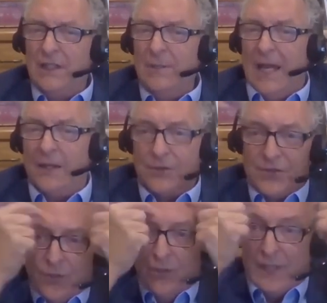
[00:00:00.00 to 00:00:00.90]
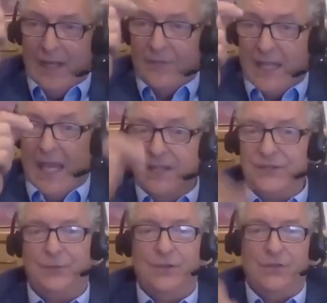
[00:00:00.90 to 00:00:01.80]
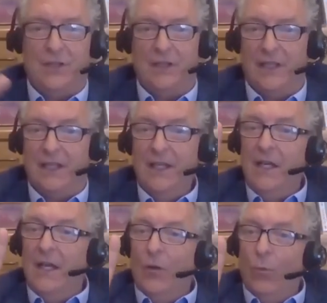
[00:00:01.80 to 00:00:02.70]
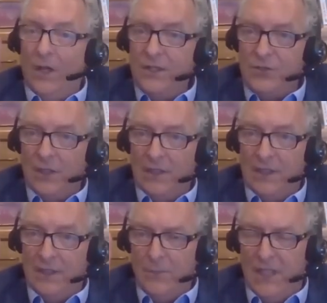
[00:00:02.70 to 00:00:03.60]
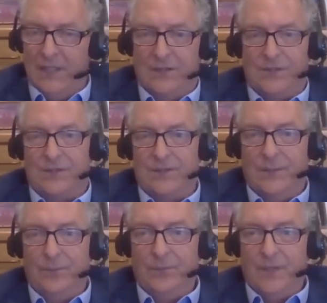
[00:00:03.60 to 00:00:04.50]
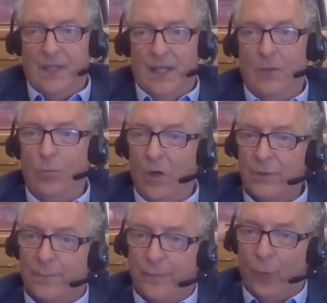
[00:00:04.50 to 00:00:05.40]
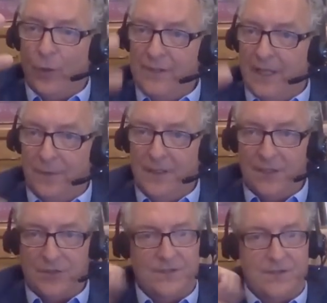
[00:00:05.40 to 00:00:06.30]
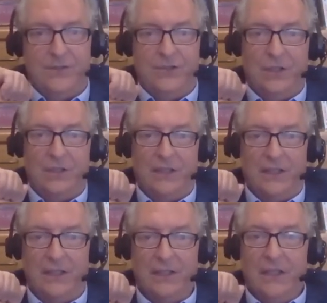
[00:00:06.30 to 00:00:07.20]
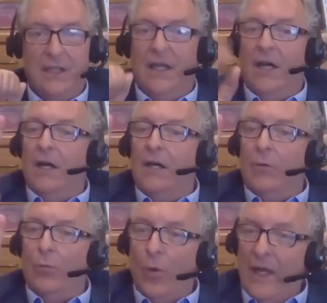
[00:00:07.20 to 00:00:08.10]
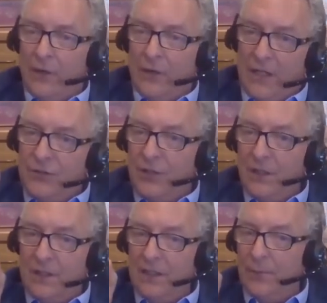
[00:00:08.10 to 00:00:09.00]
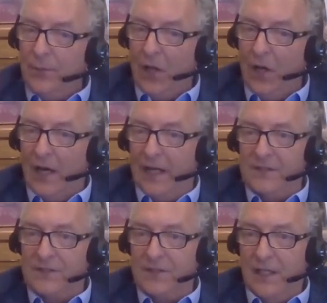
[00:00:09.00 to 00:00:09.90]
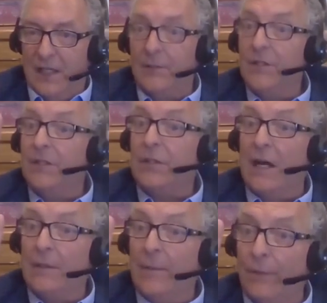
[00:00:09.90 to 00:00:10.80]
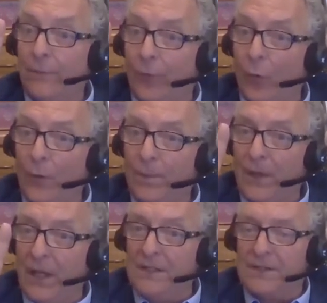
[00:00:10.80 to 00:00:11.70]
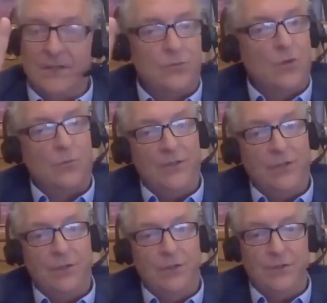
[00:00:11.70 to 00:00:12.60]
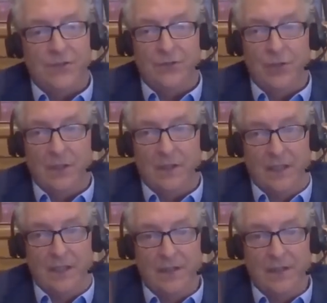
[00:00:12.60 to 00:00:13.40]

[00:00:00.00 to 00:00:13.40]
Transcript: matters, so you can have a case for agility. What agility means, and what are 4 definitions of agility? Where agility applies, and I'm going to talk about 4 places where we should use agility.